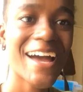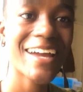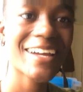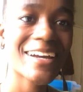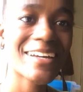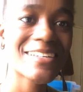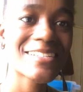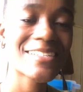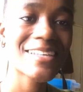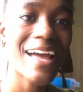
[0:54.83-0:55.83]
Hi
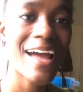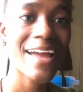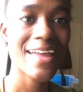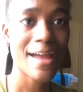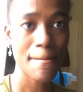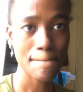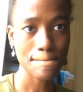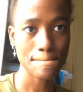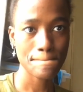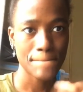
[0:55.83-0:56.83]
guys, I am
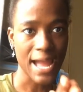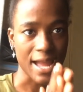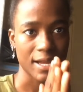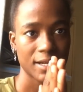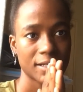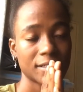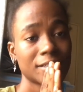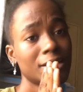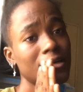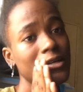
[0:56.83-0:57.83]
back.
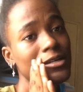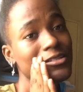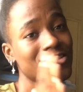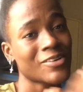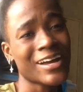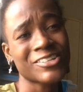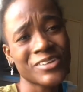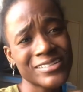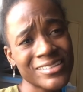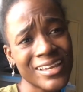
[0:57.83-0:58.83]
So I
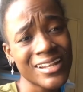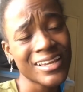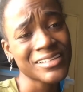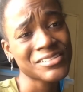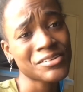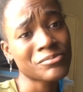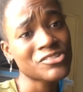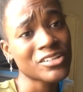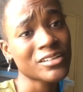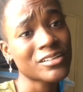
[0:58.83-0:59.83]
tried to get like some
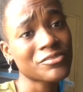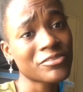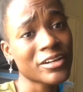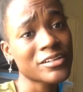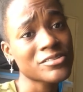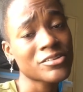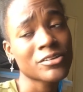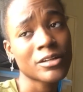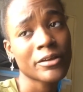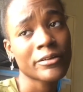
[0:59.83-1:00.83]
chicken and fries
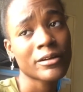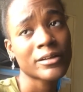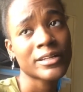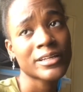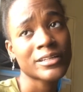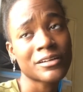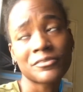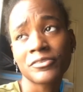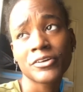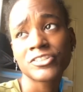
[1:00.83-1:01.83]
earlier on, and
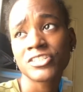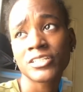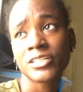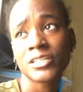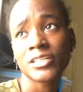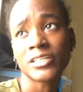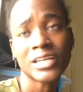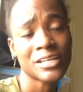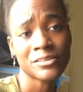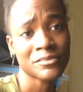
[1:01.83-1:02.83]
unfortunately
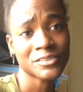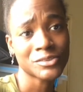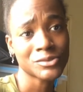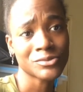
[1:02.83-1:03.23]
neither of the two